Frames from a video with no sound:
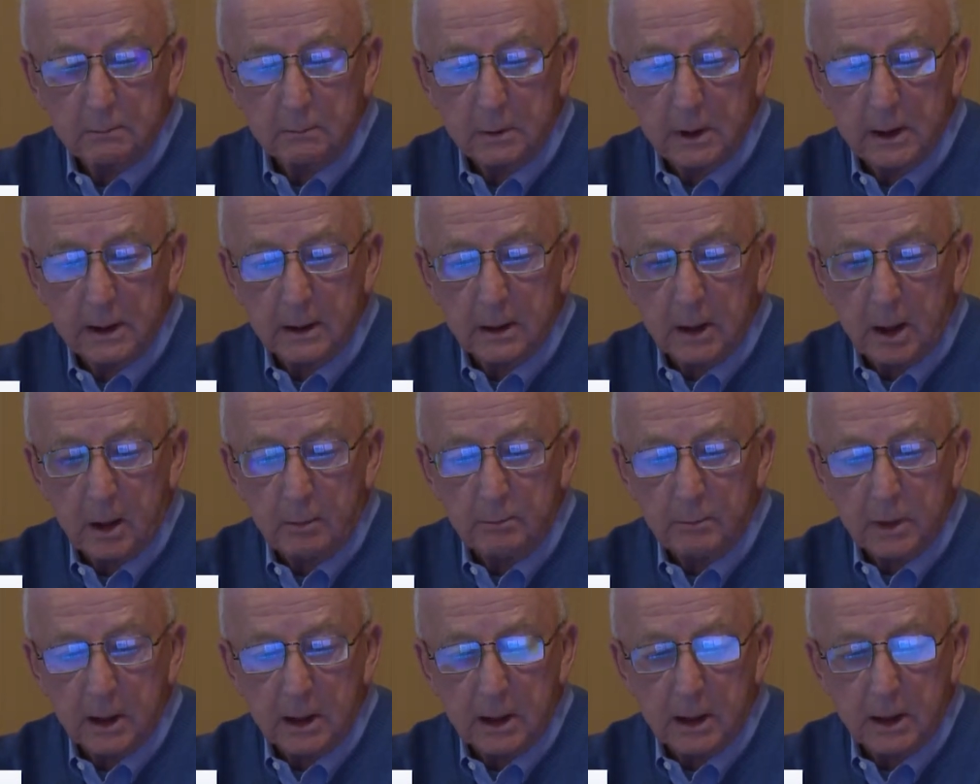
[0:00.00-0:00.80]
Red
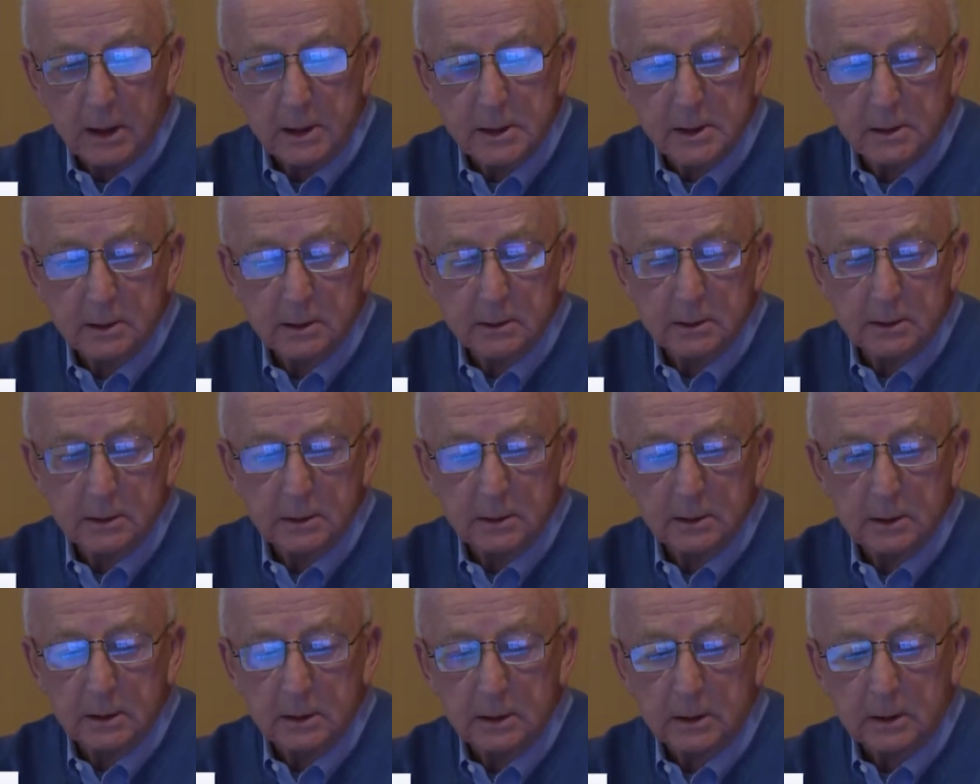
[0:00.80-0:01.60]
Lombard
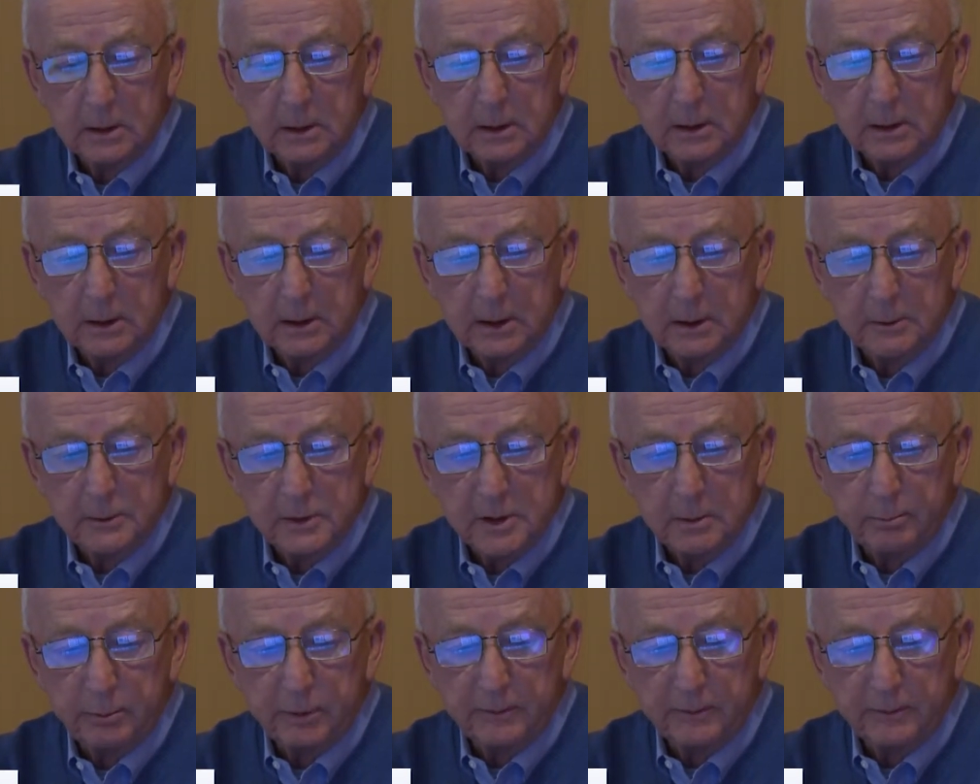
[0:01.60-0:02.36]
was a